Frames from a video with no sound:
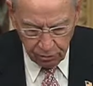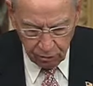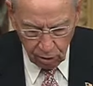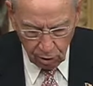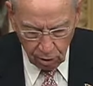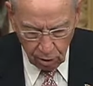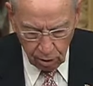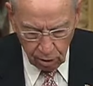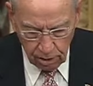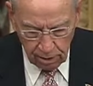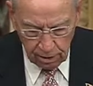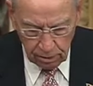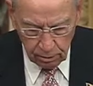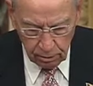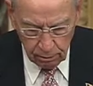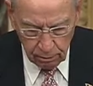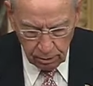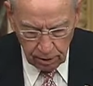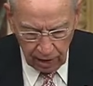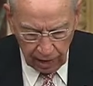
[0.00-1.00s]

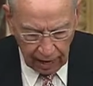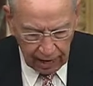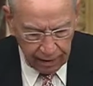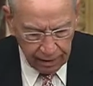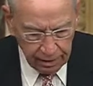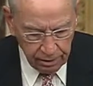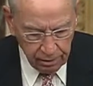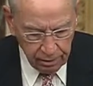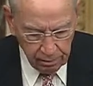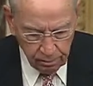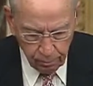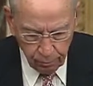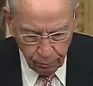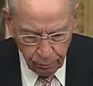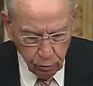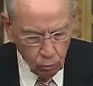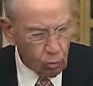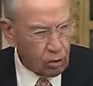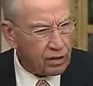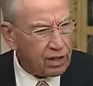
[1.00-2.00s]
journalism died
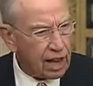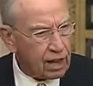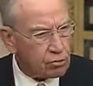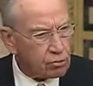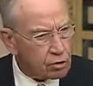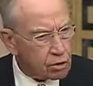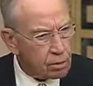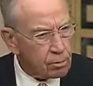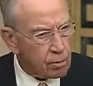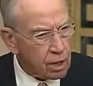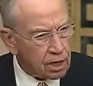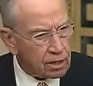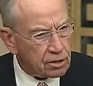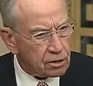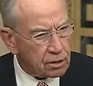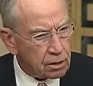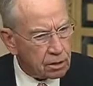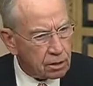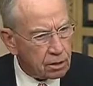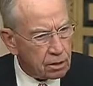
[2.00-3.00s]
without so
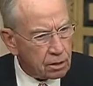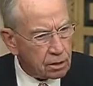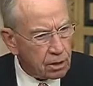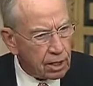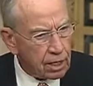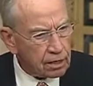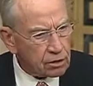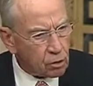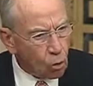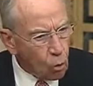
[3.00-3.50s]
much as a